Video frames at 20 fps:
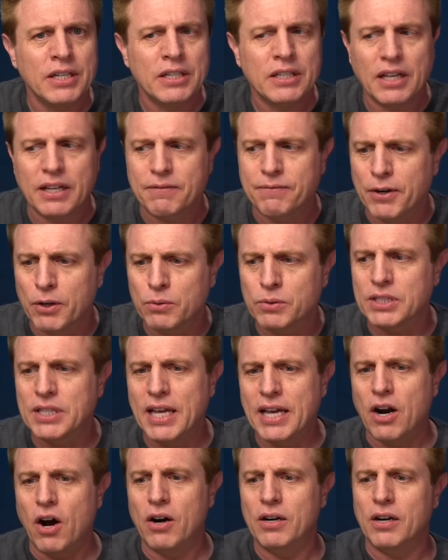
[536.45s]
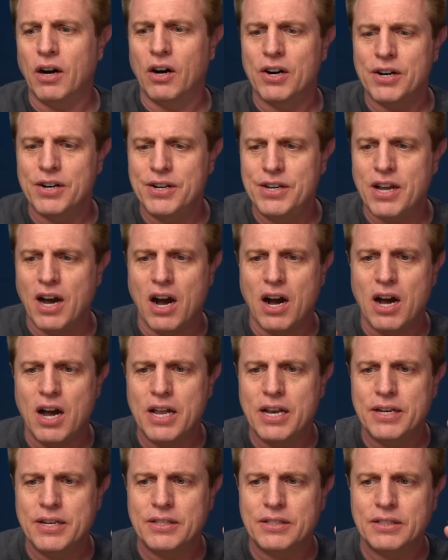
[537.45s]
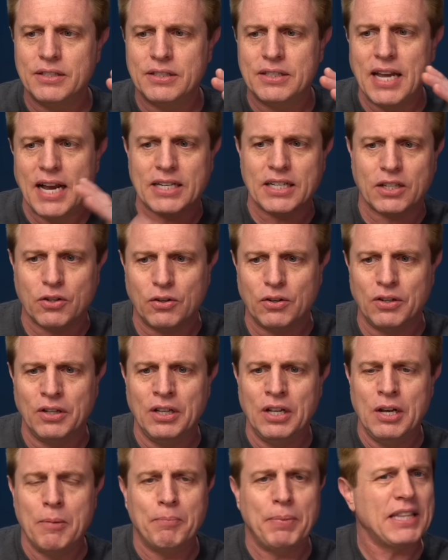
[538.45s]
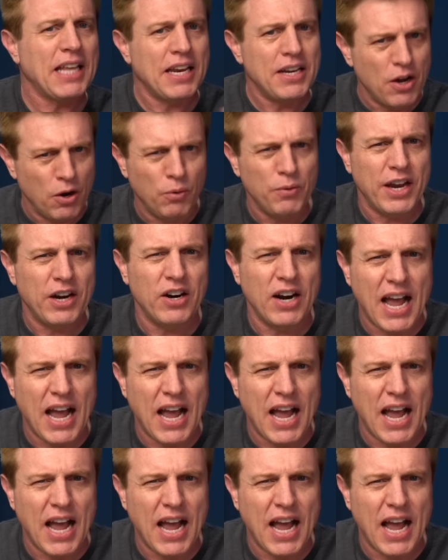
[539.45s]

like folks that are non-technical, but they know their